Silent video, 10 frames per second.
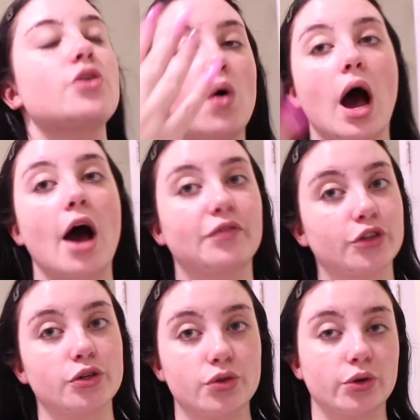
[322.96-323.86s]
So
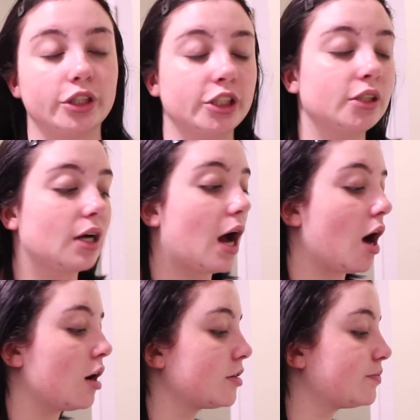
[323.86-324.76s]
after the toner,
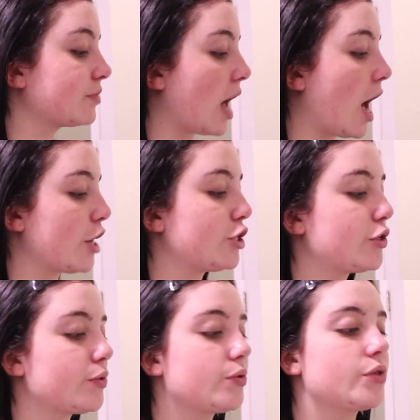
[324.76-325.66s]
um, I
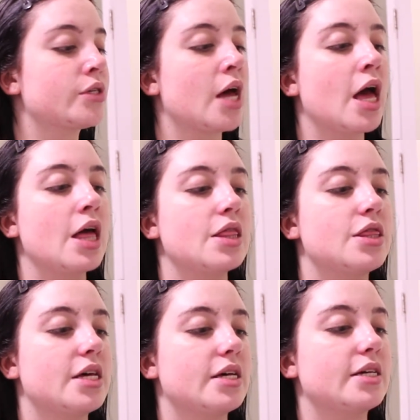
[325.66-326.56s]
use
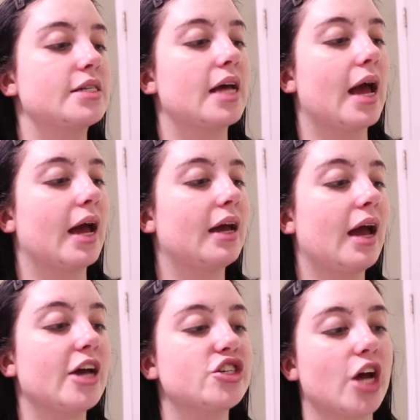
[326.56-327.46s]
this
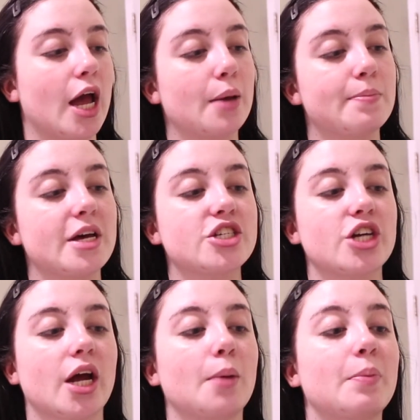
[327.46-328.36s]
AHA
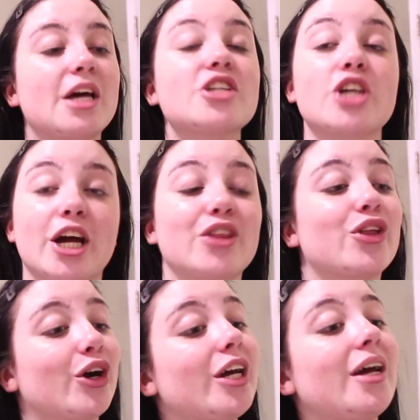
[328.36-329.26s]
BHA PHA
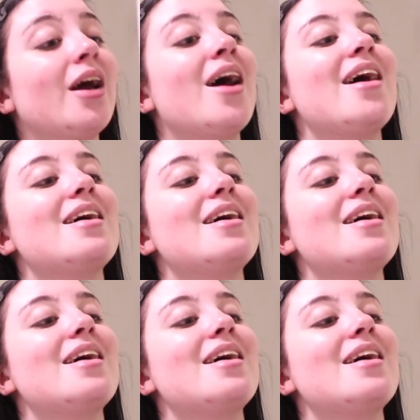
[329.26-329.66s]
30